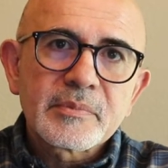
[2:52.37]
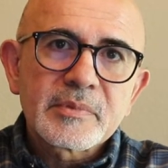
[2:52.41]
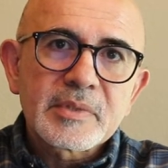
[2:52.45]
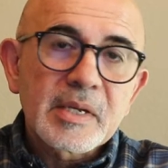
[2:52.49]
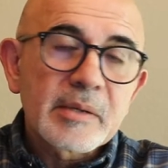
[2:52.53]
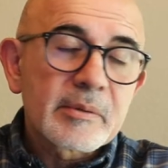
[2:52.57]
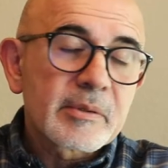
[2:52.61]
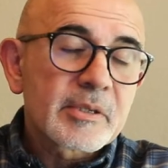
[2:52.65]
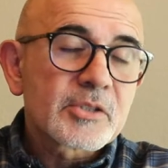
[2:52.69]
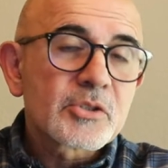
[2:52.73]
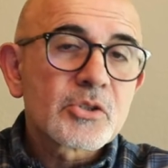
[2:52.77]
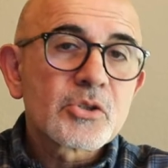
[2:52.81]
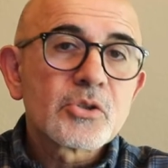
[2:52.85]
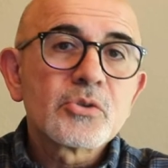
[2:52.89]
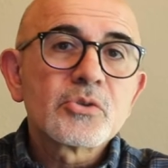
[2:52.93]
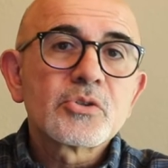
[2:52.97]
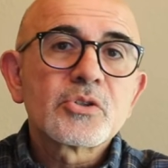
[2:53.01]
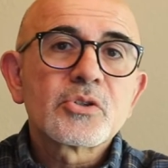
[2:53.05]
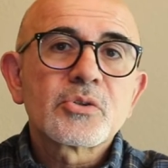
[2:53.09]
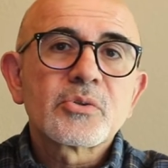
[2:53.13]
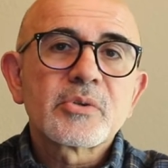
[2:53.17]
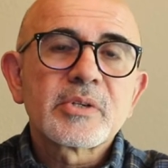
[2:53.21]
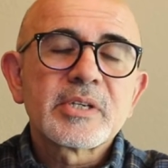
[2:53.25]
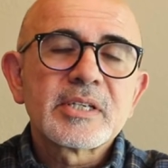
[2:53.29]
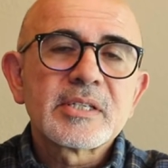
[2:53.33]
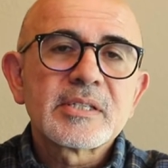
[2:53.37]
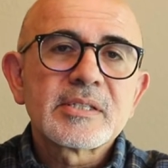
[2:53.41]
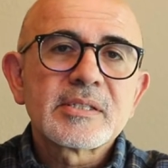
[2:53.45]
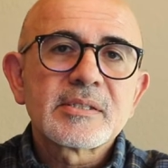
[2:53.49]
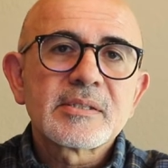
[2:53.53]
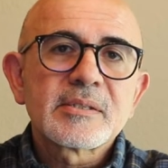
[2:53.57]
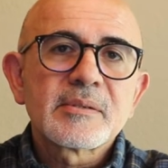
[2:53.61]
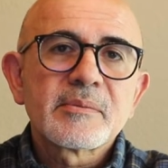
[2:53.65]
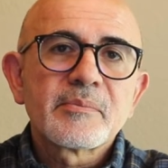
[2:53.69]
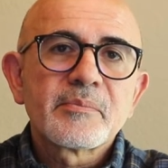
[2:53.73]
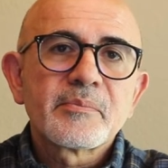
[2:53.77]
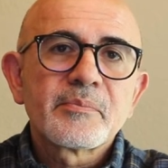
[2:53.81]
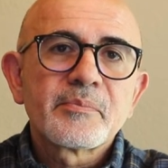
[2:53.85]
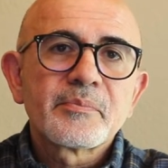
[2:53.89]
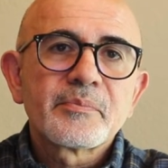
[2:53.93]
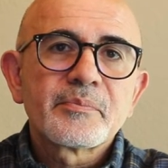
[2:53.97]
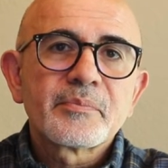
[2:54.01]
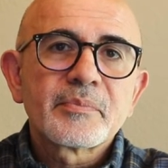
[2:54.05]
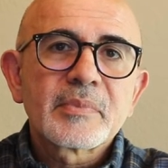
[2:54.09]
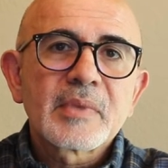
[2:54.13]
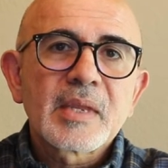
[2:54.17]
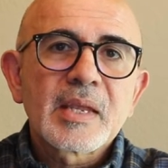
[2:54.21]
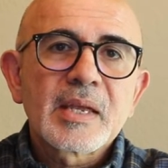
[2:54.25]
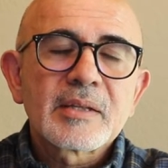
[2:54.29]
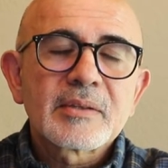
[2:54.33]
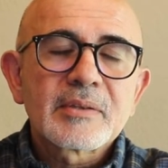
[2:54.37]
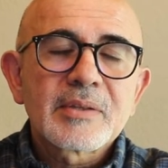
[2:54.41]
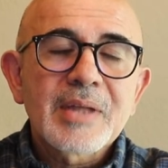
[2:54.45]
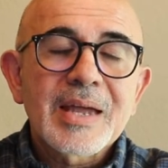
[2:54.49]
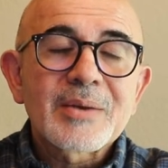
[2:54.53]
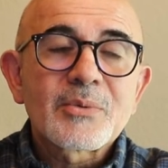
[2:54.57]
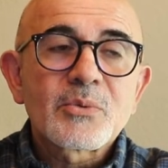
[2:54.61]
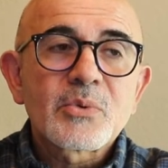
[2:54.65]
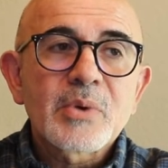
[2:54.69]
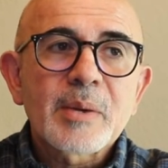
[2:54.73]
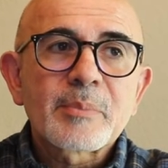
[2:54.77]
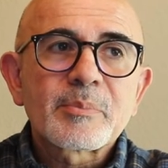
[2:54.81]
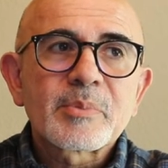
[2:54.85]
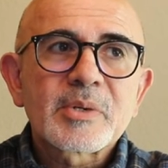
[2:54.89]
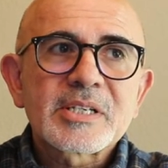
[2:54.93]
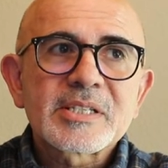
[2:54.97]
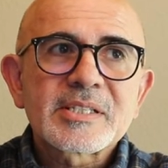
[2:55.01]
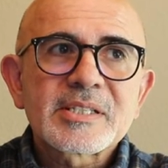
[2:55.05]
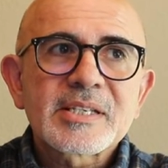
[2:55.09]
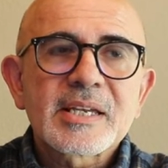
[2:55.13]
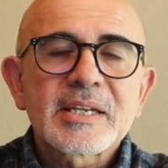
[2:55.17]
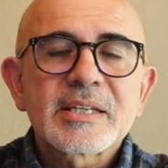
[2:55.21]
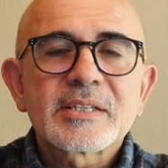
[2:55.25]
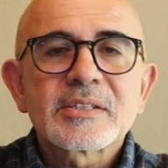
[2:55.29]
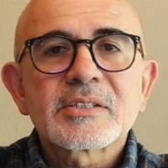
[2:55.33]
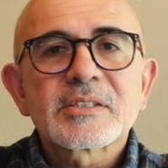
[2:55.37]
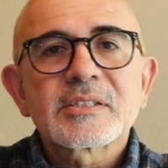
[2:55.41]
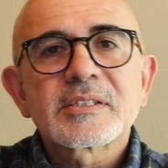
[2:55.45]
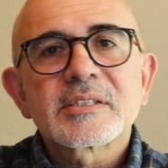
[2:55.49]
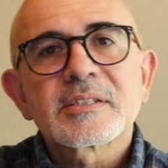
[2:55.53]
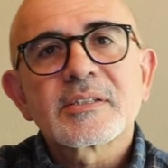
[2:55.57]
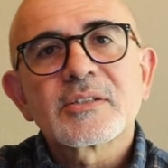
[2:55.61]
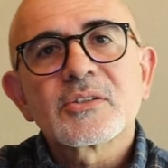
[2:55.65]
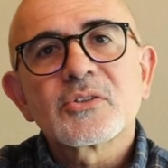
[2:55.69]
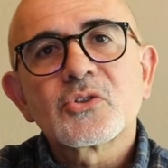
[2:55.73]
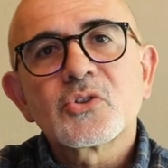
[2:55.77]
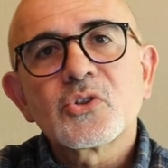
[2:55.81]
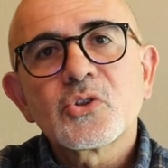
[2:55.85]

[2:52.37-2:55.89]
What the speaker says: there were two trees that represents